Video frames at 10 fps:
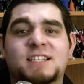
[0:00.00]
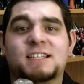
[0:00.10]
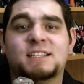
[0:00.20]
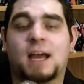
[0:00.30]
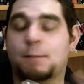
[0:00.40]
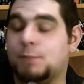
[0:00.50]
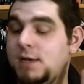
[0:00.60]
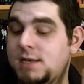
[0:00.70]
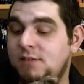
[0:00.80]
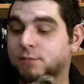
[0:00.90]
they did that,
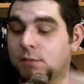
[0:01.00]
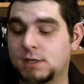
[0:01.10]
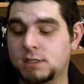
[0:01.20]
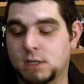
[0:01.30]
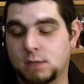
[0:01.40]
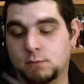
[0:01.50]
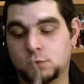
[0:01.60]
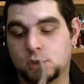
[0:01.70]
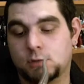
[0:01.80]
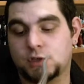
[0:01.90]
but never mind. I'm
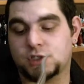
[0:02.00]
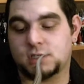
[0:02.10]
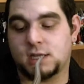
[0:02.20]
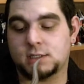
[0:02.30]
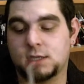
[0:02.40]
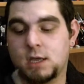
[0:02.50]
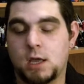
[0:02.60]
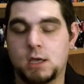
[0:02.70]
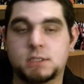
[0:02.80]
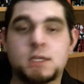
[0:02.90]
not going to question that.
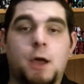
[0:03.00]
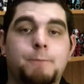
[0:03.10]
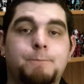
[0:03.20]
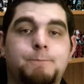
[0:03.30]
So,